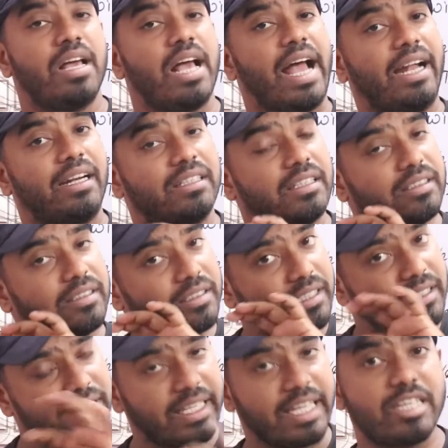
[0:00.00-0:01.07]
And
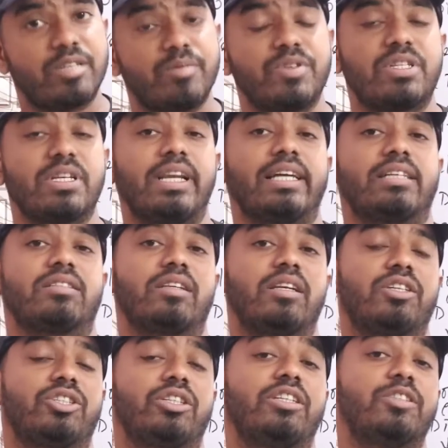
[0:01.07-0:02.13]
this centripetal
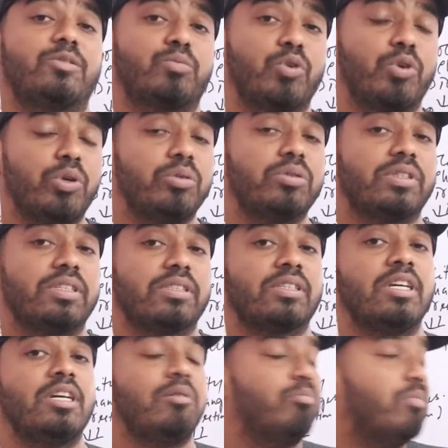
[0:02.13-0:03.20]
acceleration is produced
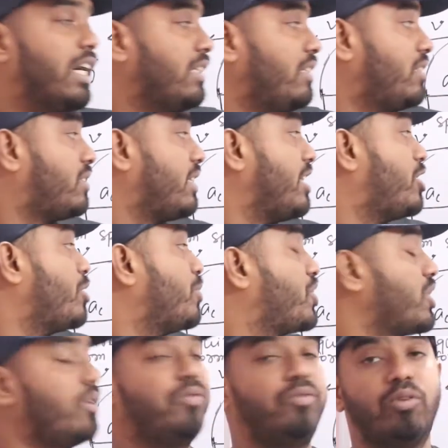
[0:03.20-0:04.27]
by the
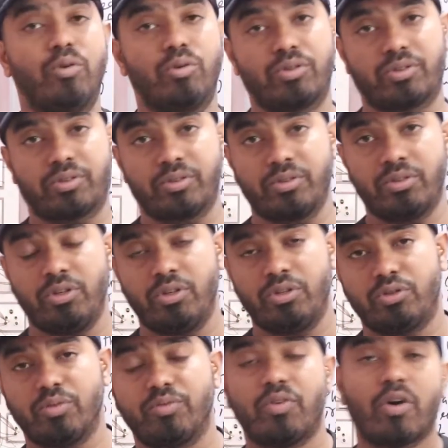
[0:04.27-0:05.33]
centripetal force.
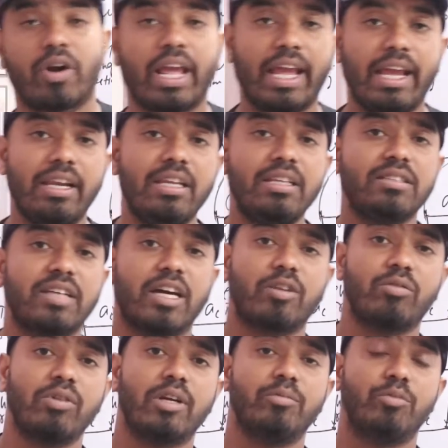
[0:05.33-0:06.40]
So for any
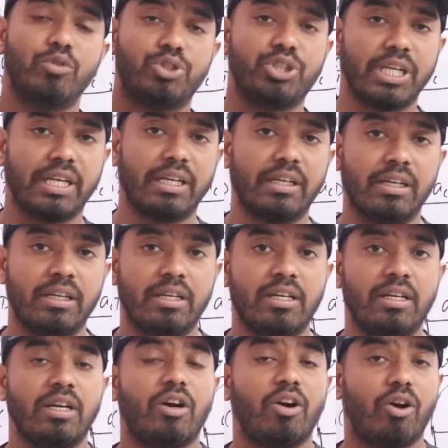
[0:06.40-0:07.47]
circular motion
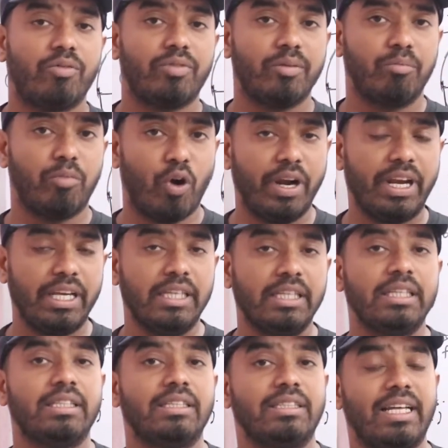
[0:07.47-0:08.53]
of a body,
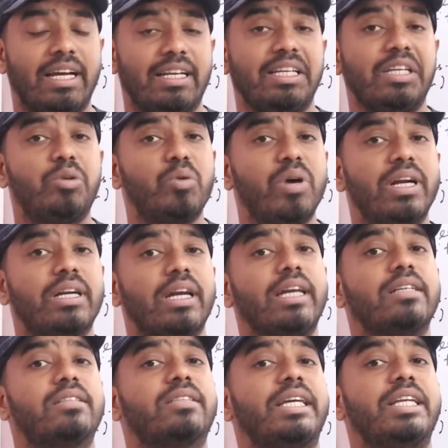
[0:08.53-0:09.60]
there required
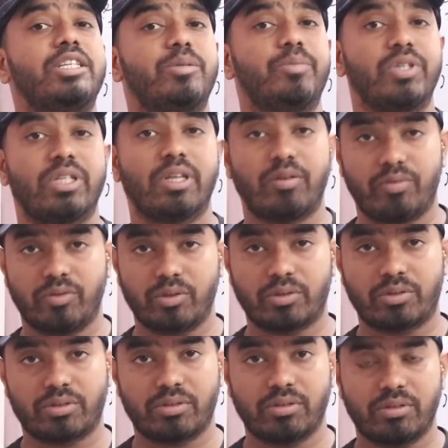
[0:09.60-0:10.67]
a centripetal
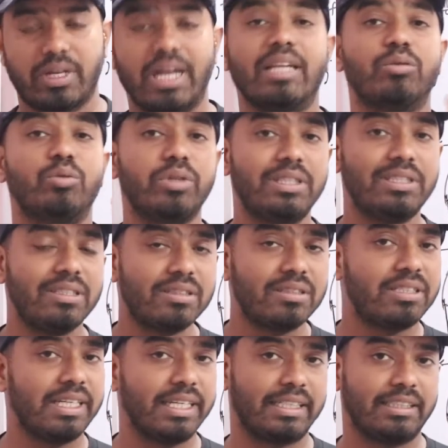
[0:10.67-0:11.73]
force, and which is
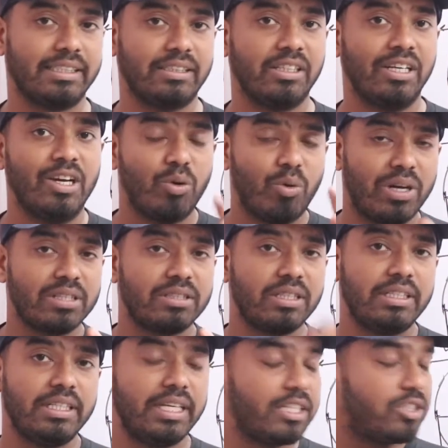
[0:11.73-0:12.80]
directed. What is the
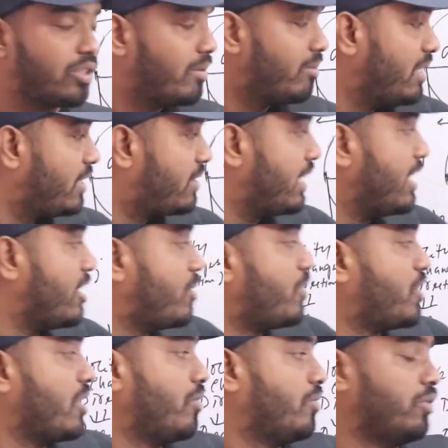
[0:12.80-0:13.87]
direction of this
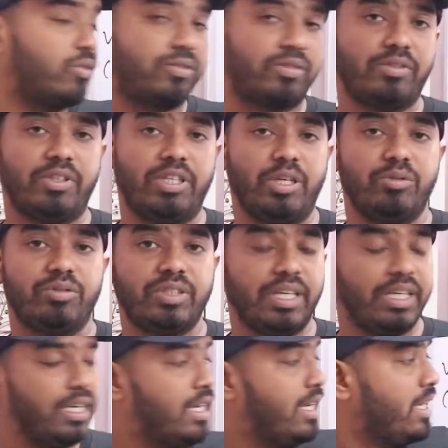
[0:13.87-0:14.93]
centripetal force? You
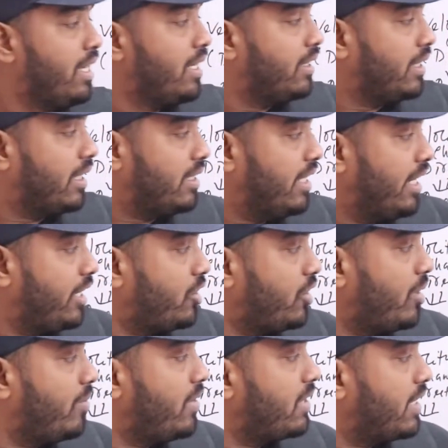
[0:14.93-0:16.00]
see, the
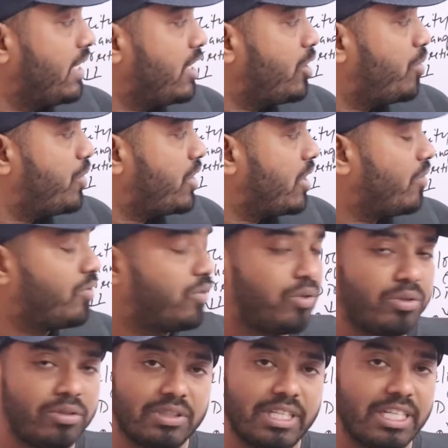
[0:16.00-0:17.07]
direction of the centripetal
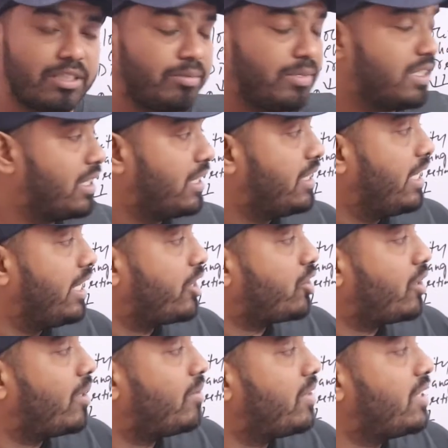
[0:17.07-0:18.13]
force, that means the
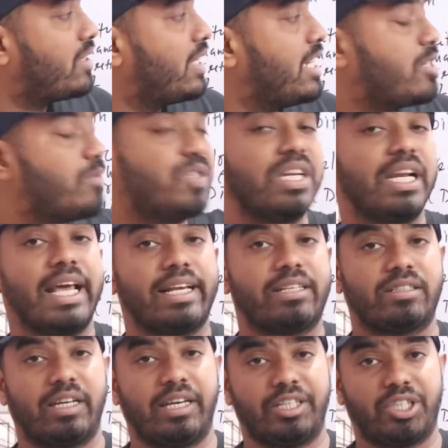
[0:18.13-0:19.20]
direction of this centripetal
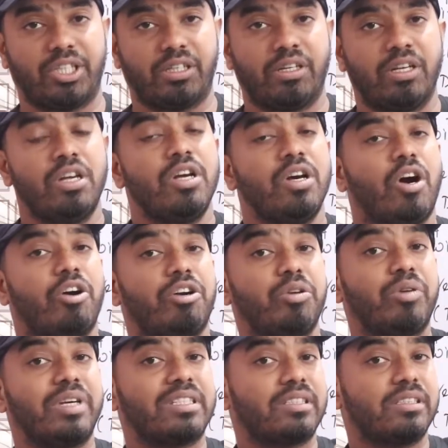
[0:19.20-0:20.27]
acceleration, or
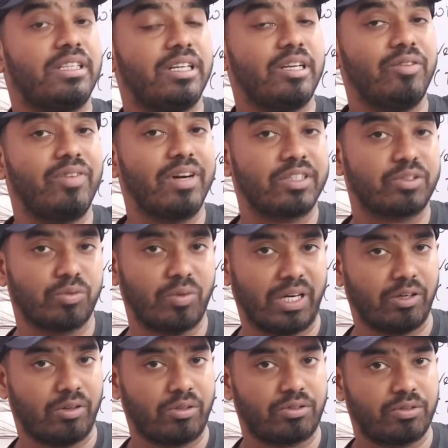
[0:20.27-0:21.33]
you can say the reverse
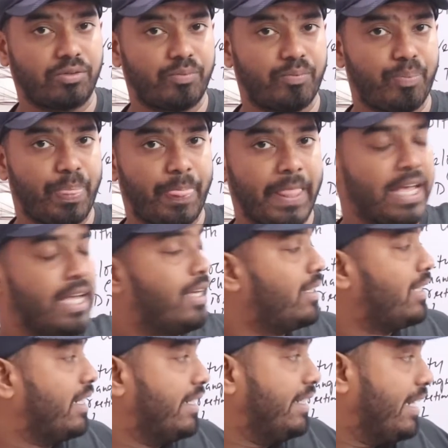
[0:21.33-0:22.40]
one also.
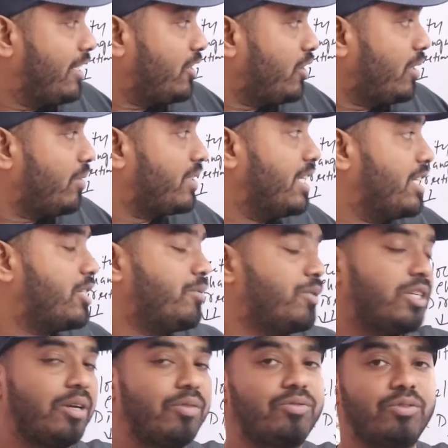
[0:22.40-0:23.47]
The direction of
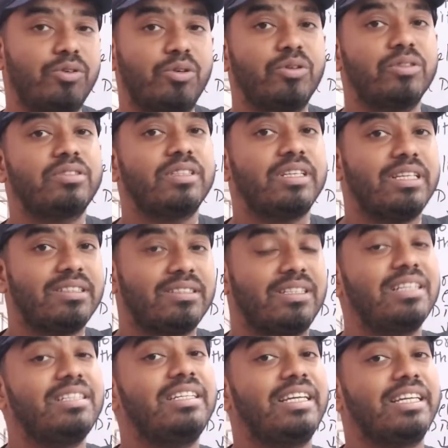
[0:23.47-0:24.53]
centripetal force is
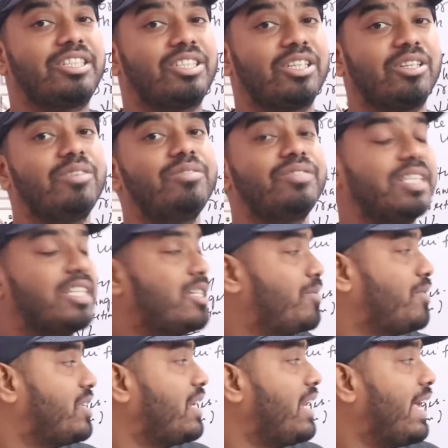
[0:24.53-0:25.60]
the direction of
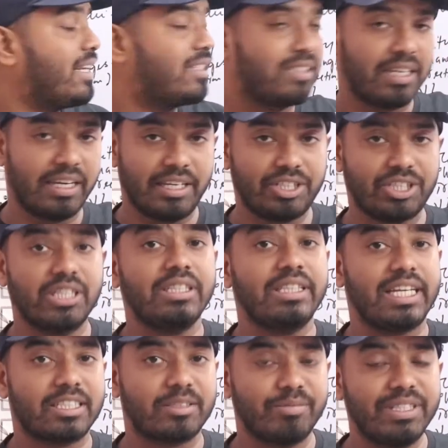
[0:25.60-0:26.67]
centripetal acceleration.
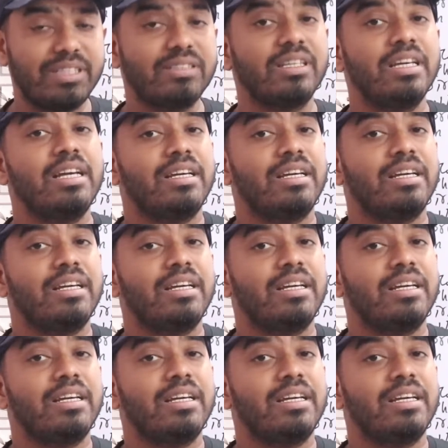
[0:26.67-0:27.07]
That means